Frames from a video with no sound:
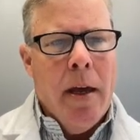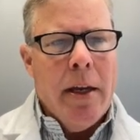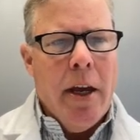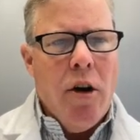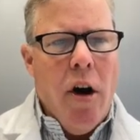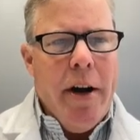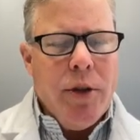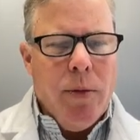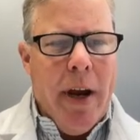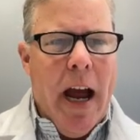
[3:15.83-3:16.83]
can
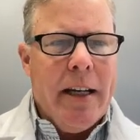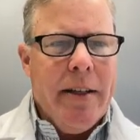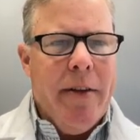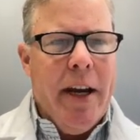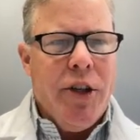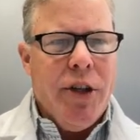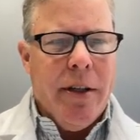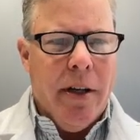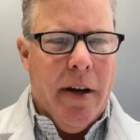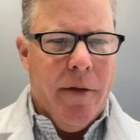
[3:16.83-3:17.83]
cause
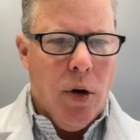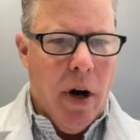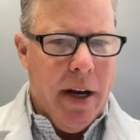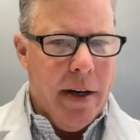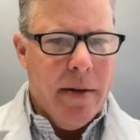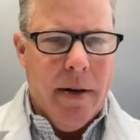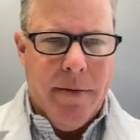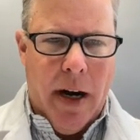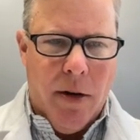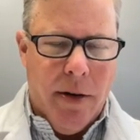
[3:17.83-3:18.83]
reactivation of chronic
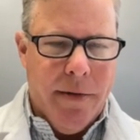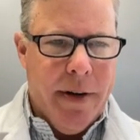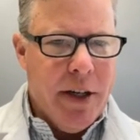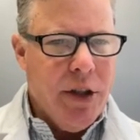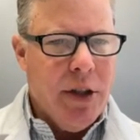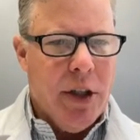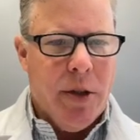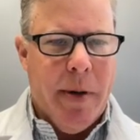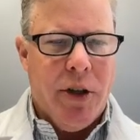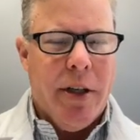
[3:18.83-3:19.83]
viral infections,
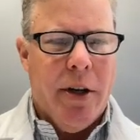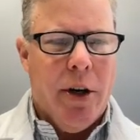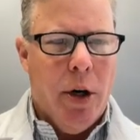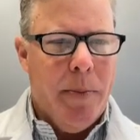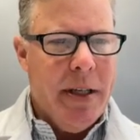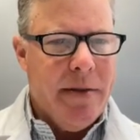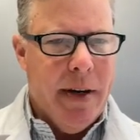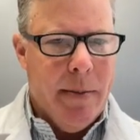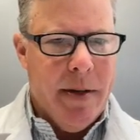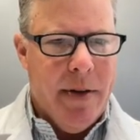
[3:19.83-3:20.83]
especially the herpes
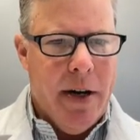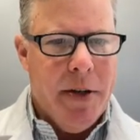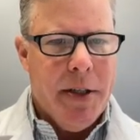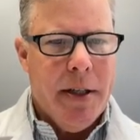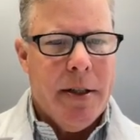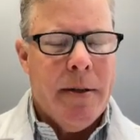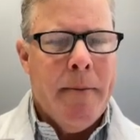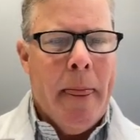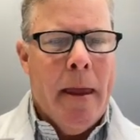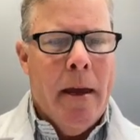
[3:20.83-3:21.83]
family viruses,
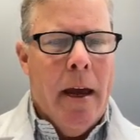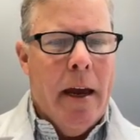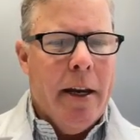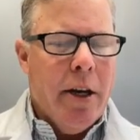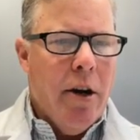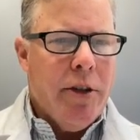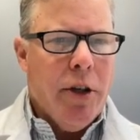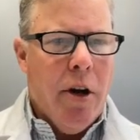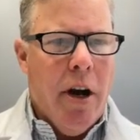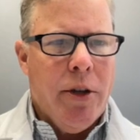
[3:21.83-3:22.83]
and it can also
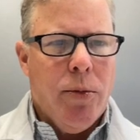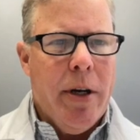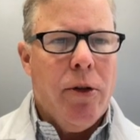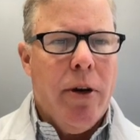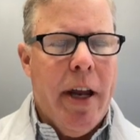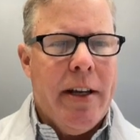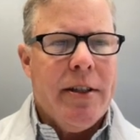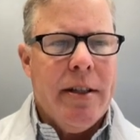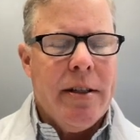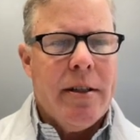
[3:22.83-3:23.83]
cause
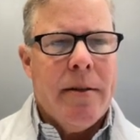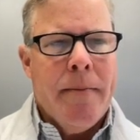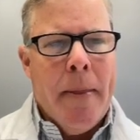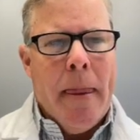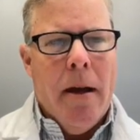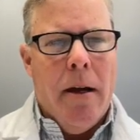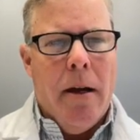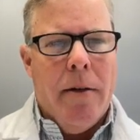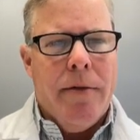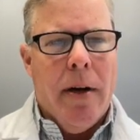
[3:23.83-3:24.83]
recrudescence
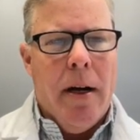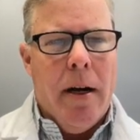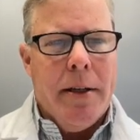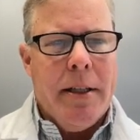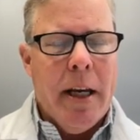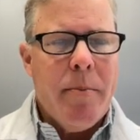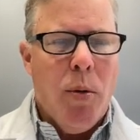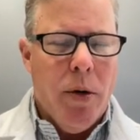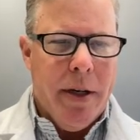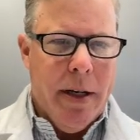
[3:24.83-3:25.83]
of
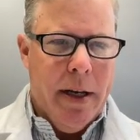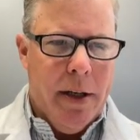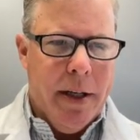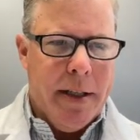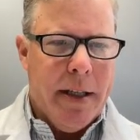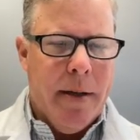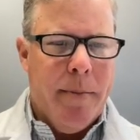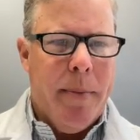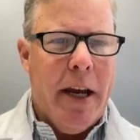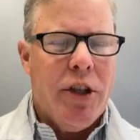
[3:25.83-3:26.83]
tick-borne illness in
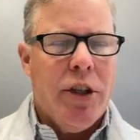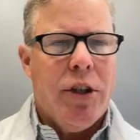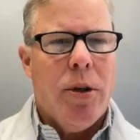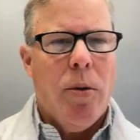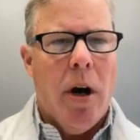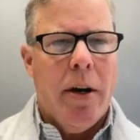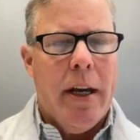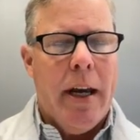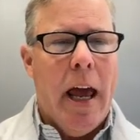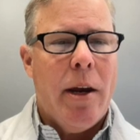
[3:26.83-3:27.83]
patients who are
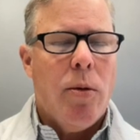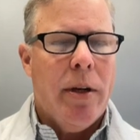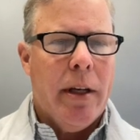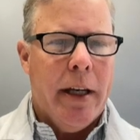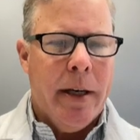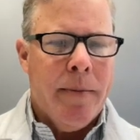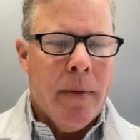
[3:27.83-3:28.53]
inadequately